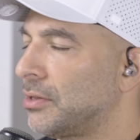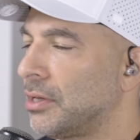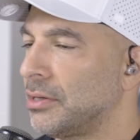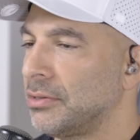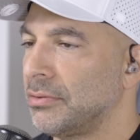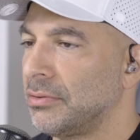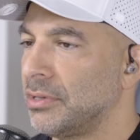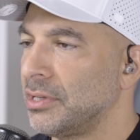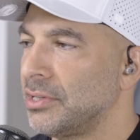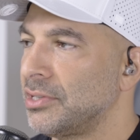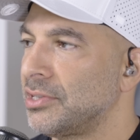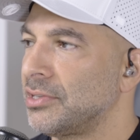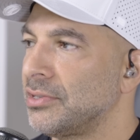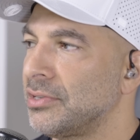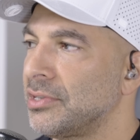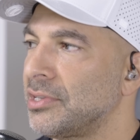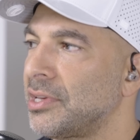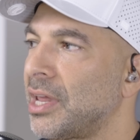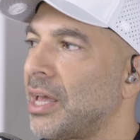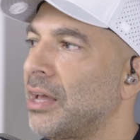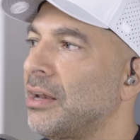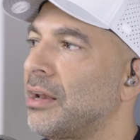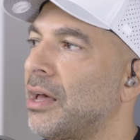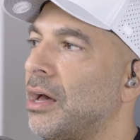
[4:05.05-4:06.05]
They, these
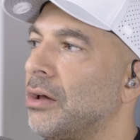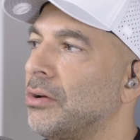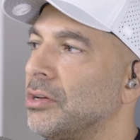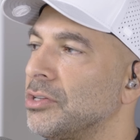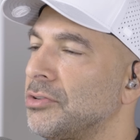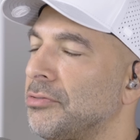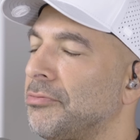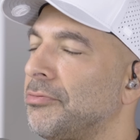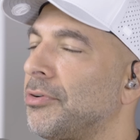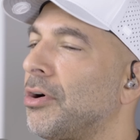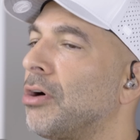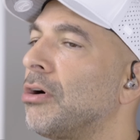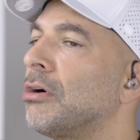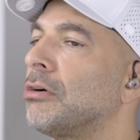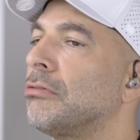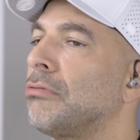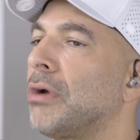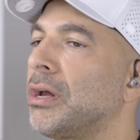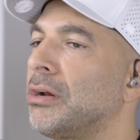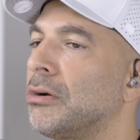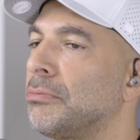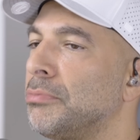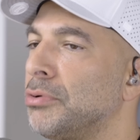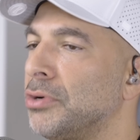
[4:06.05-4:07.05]
stand out as far
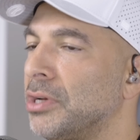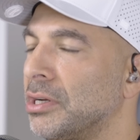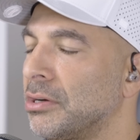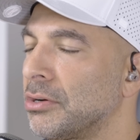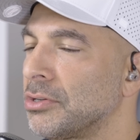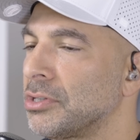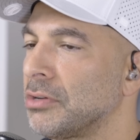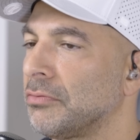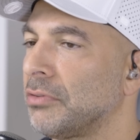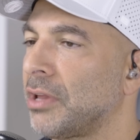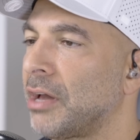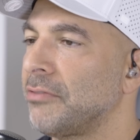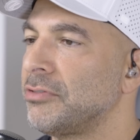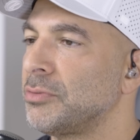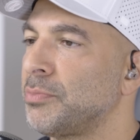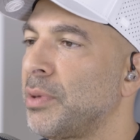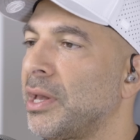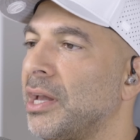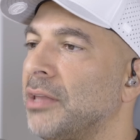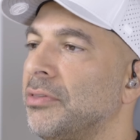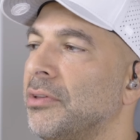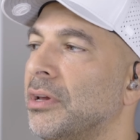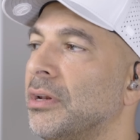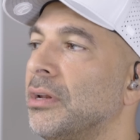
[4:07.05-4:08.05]
greater predictors of
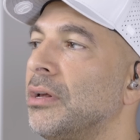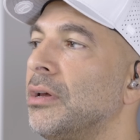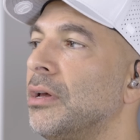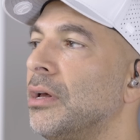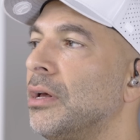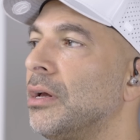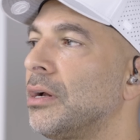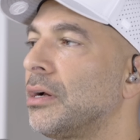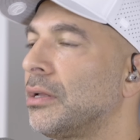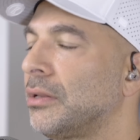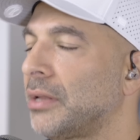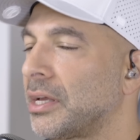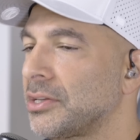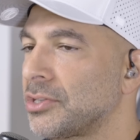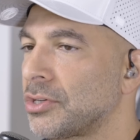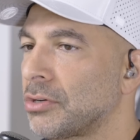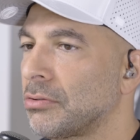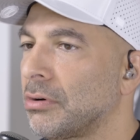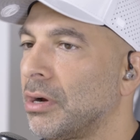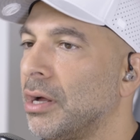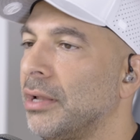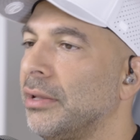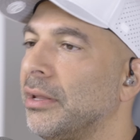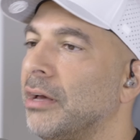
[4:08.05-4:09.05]
lifespan than
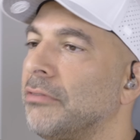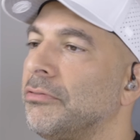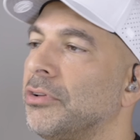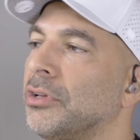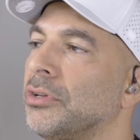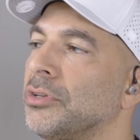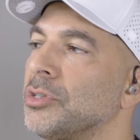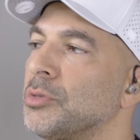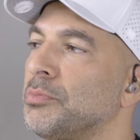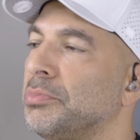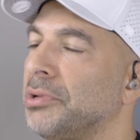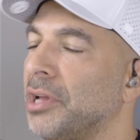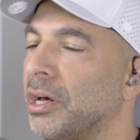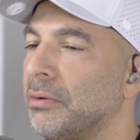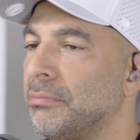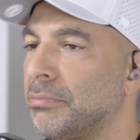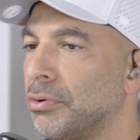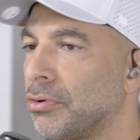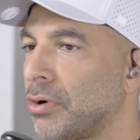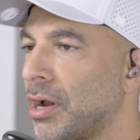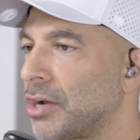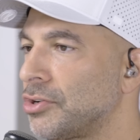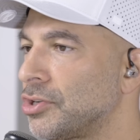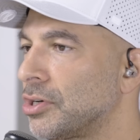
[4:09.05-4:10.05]
cholesterol levels, blood
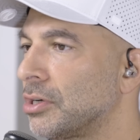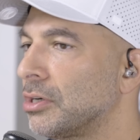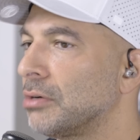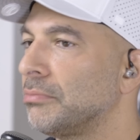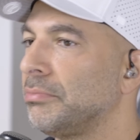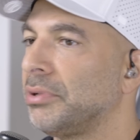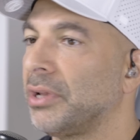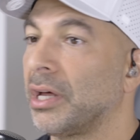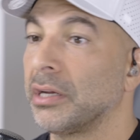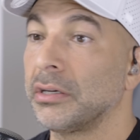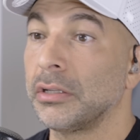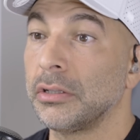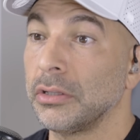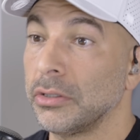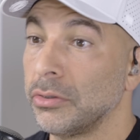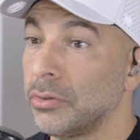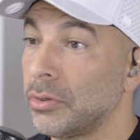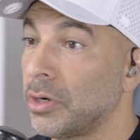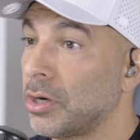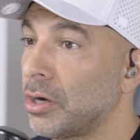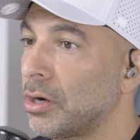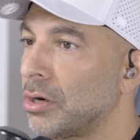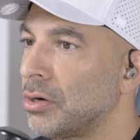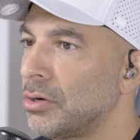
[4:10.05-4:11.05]
pressure, blood
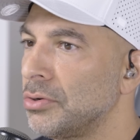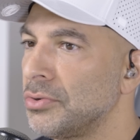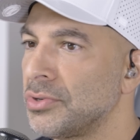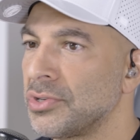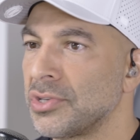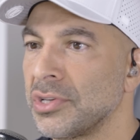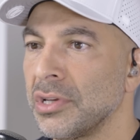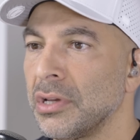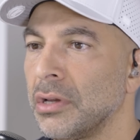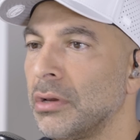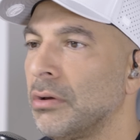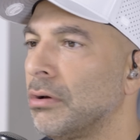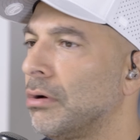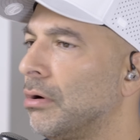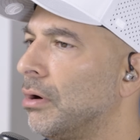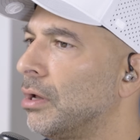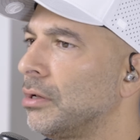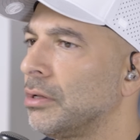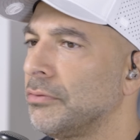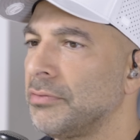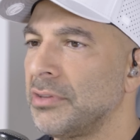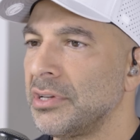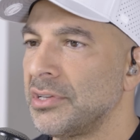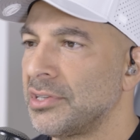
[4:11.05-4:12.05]
glucose,
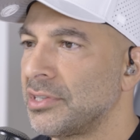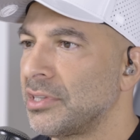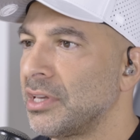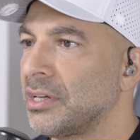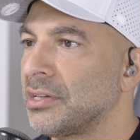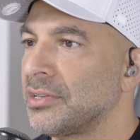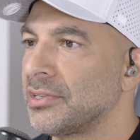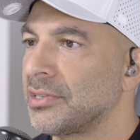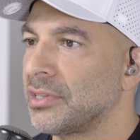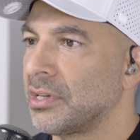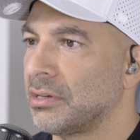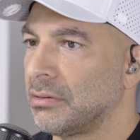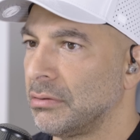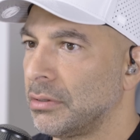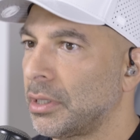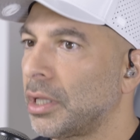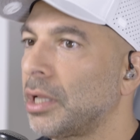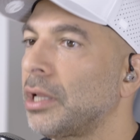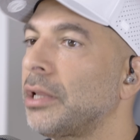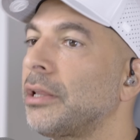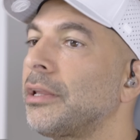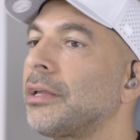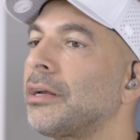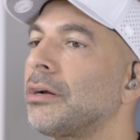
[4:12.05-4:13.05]
all of these things that
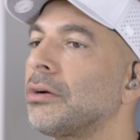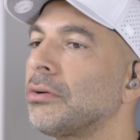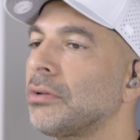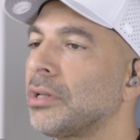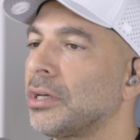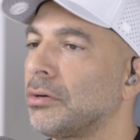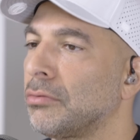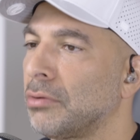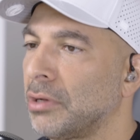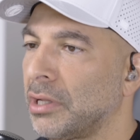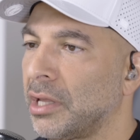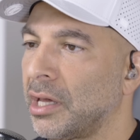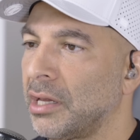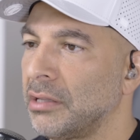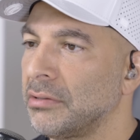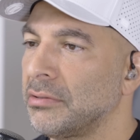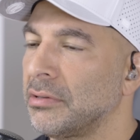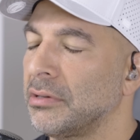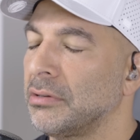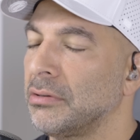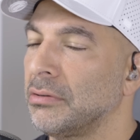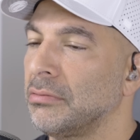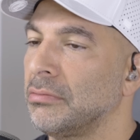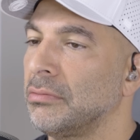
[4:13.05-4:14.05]
clearly relate
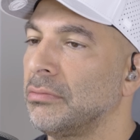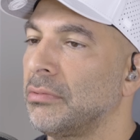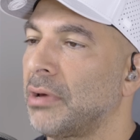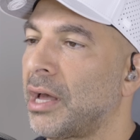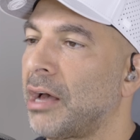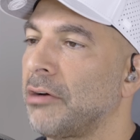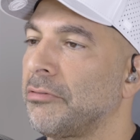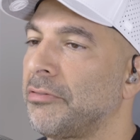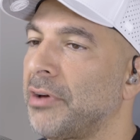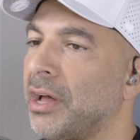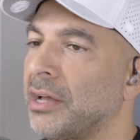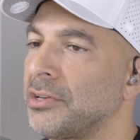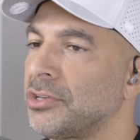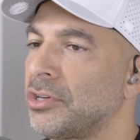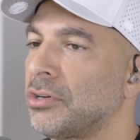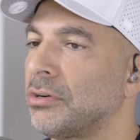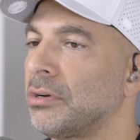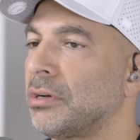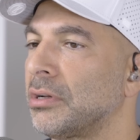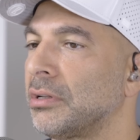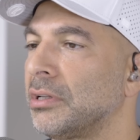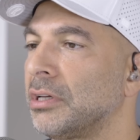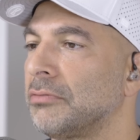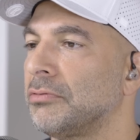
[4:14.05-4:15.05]
to how fast you're
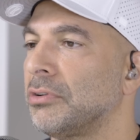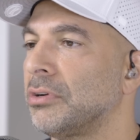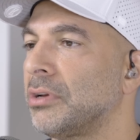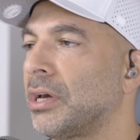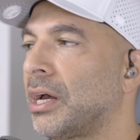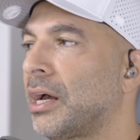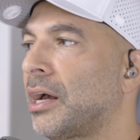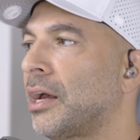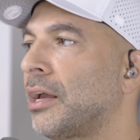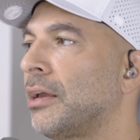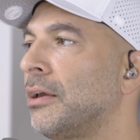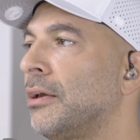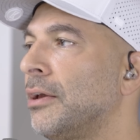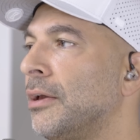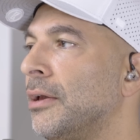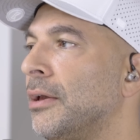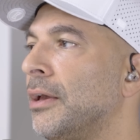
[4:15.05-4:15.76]
going to live or die.